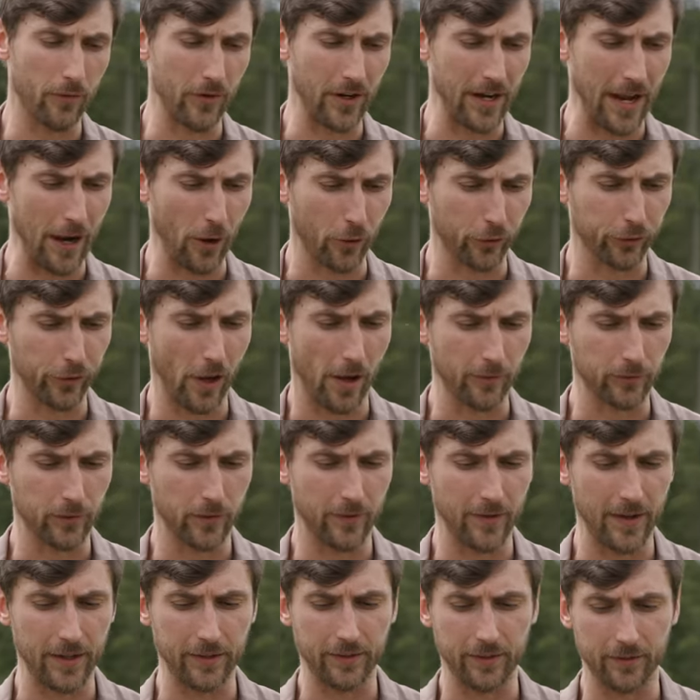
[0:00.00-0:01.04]
of an airsoft
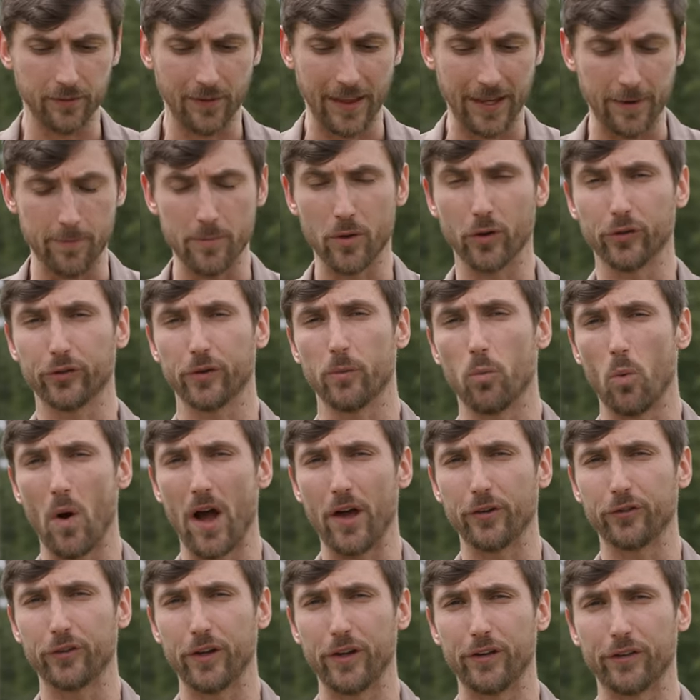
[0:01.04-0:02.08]
event like Milsim
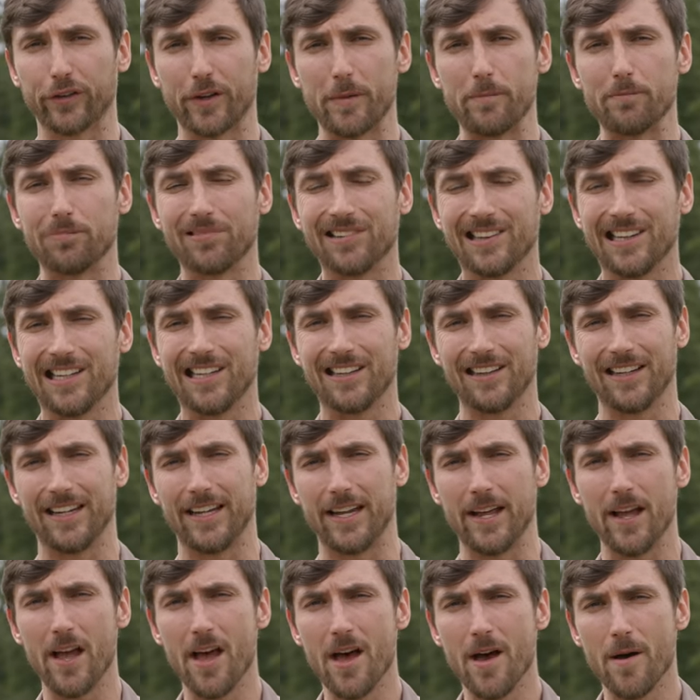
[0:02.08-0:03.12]
West is
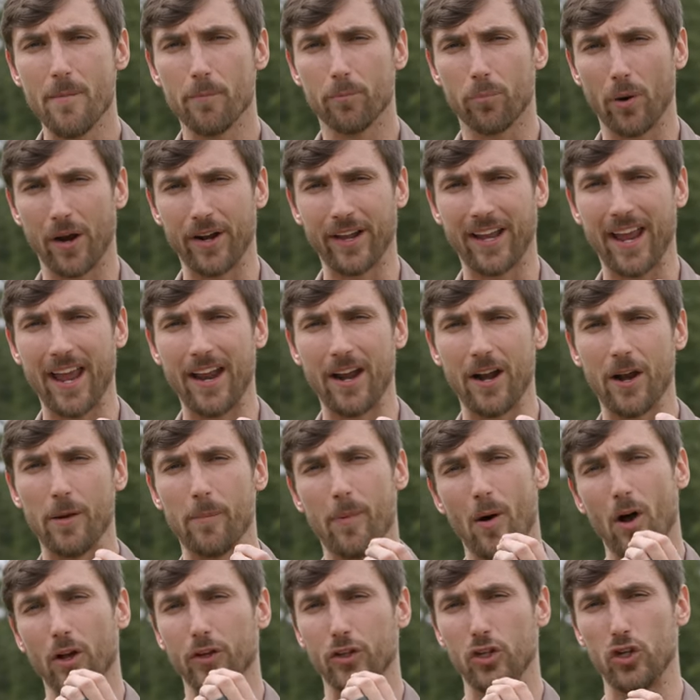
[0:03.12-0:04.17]
completely predicated
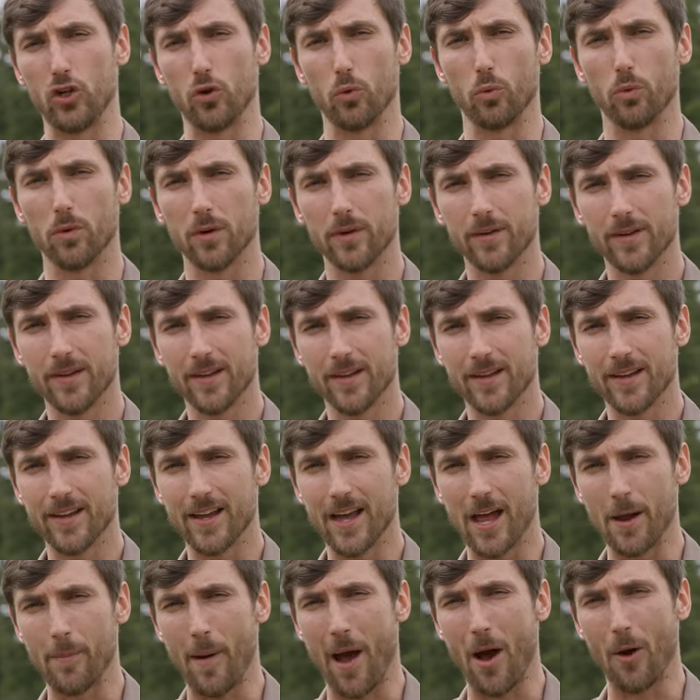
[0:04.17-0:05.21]
upon you
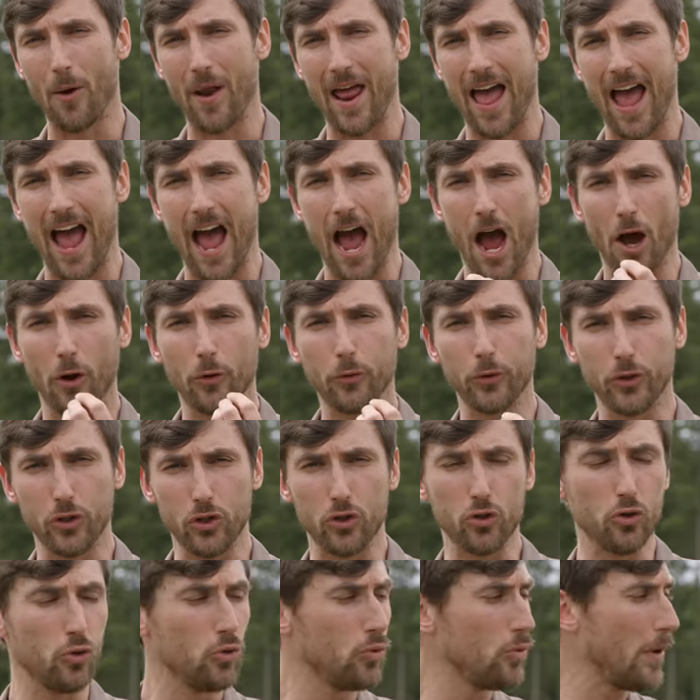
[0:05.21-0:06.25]
about how
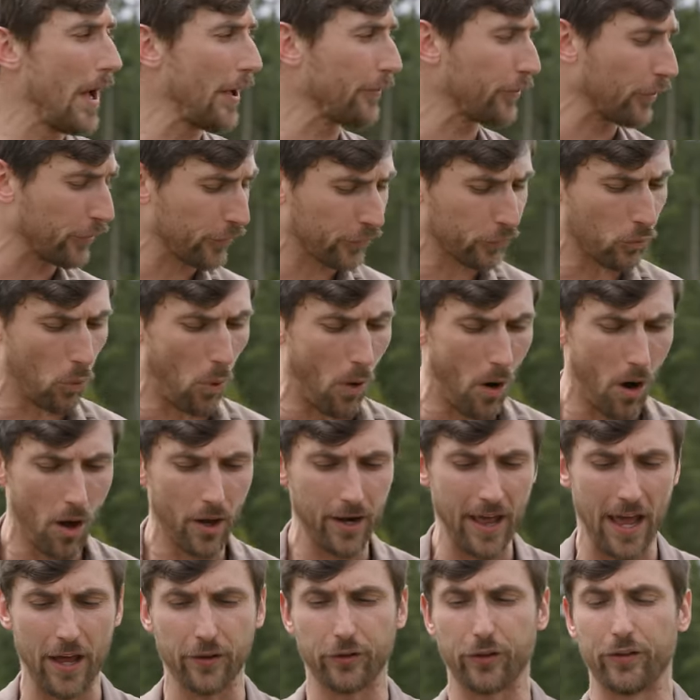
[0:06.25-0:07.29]
you as a
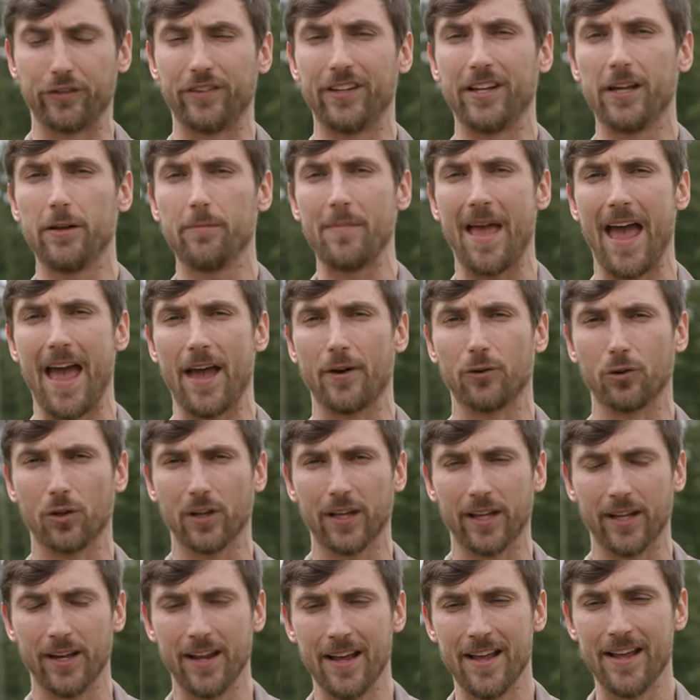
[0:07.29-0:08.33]
squad, as a team
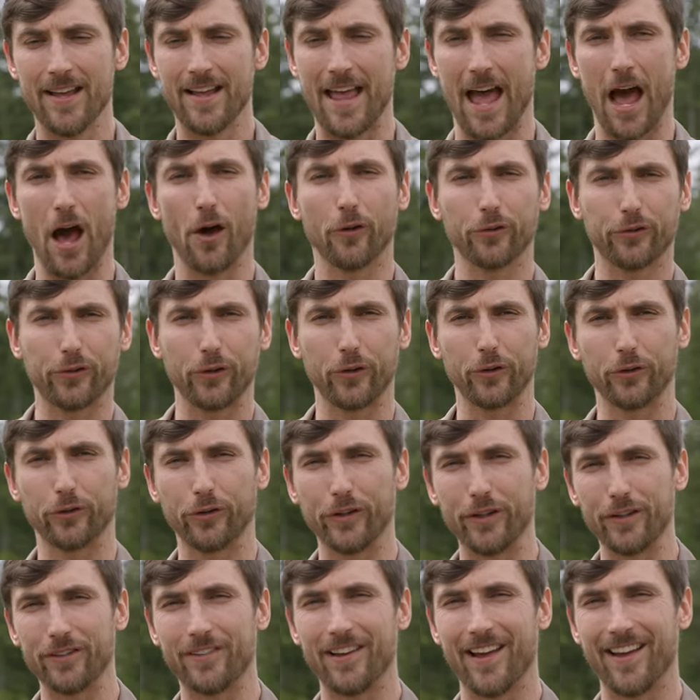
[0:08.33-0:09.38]
handle it, how
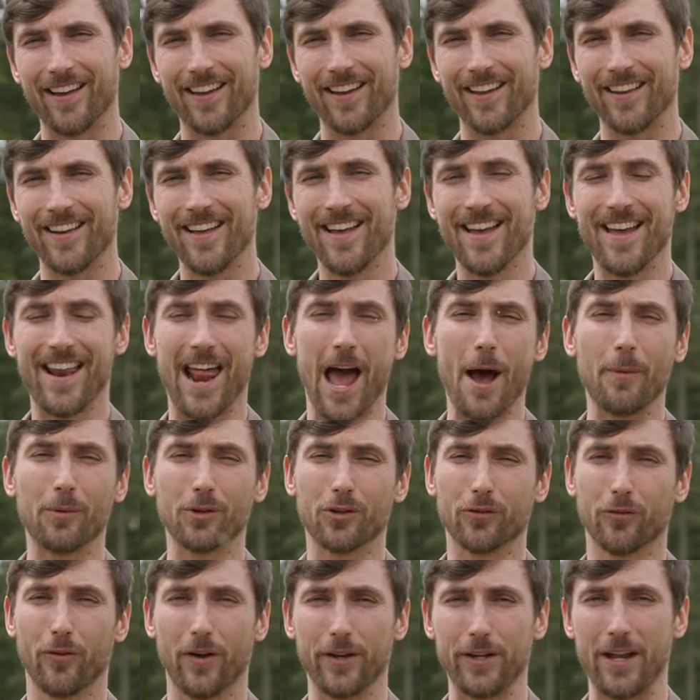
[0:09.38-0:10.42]
seriously you take it, and how
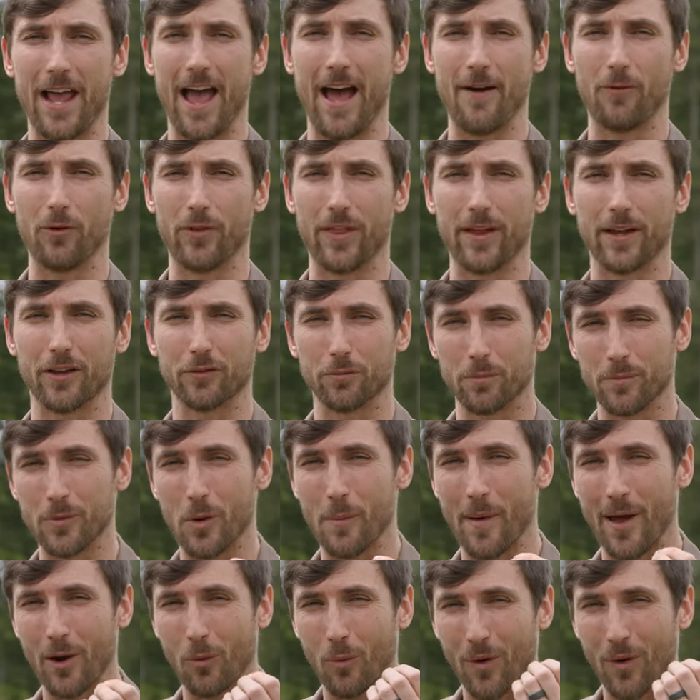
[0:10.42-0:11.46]
much fun you have with it. Because
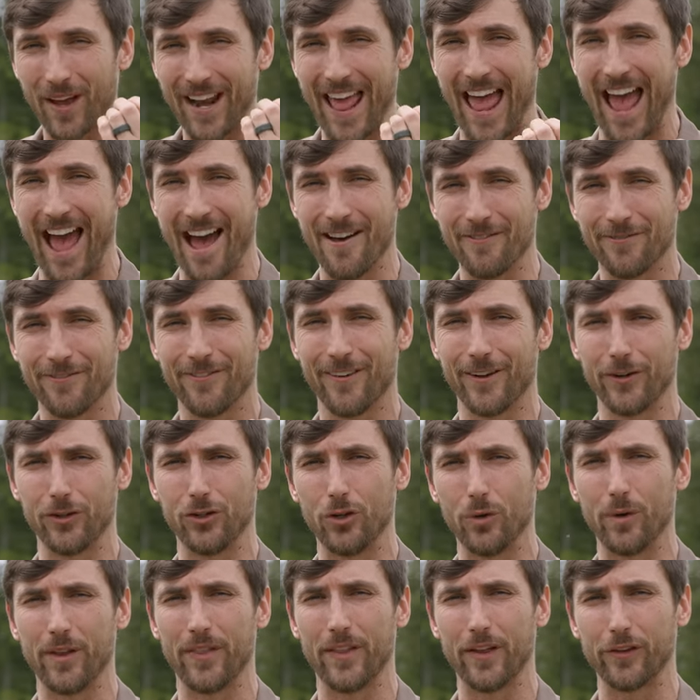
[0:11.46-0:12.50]
no matter what, have fun
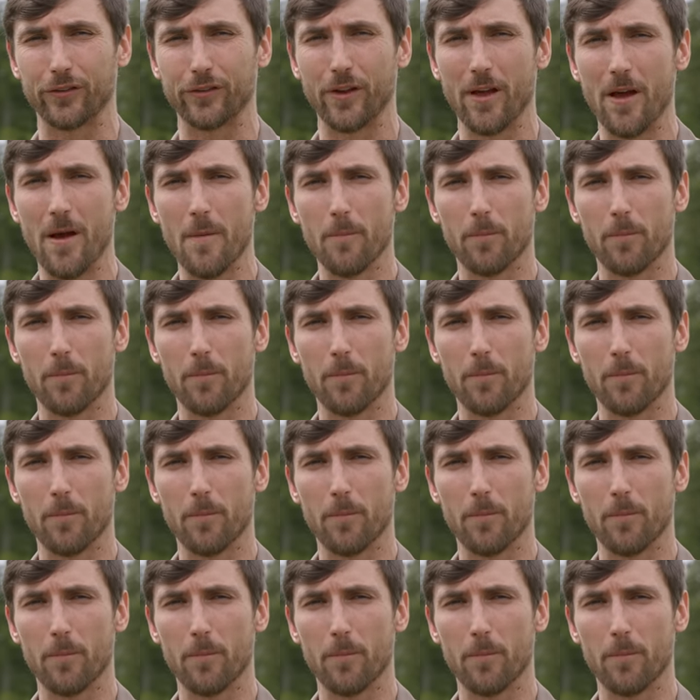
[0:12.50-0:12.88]
doing this.